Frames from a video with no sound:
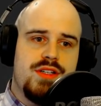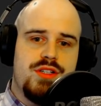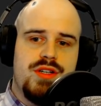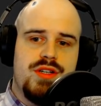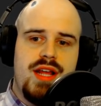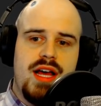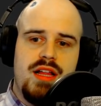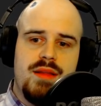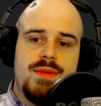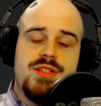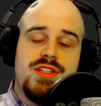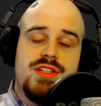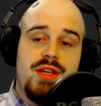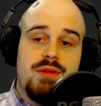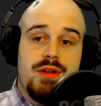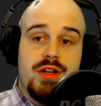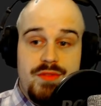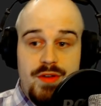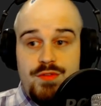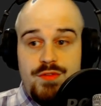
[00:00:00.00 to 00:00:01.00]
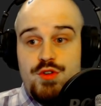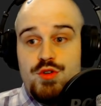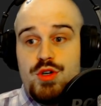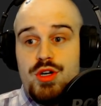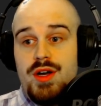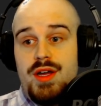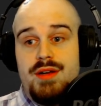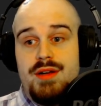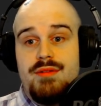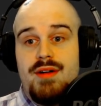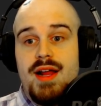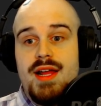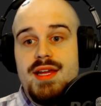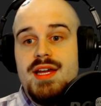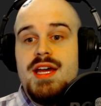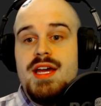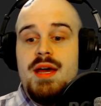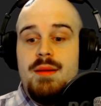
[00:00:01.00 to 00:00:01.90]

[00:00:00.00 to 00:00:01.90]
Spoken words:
good element to get rid of if you could, right?